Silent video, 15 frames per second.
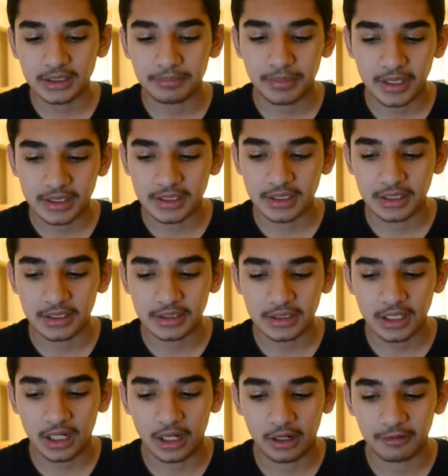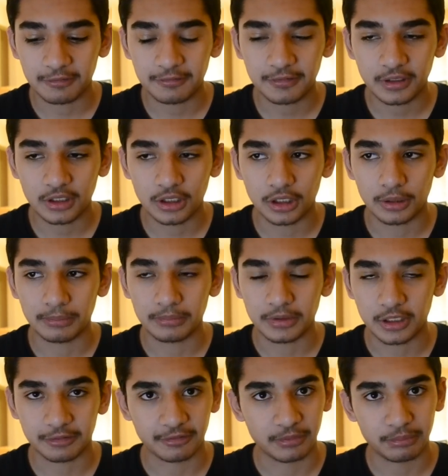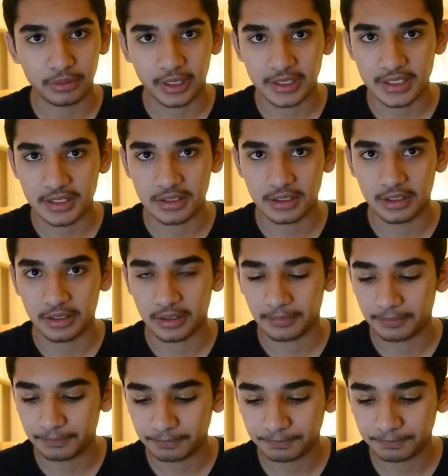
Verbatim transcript: and P Cs have um, different prices in them.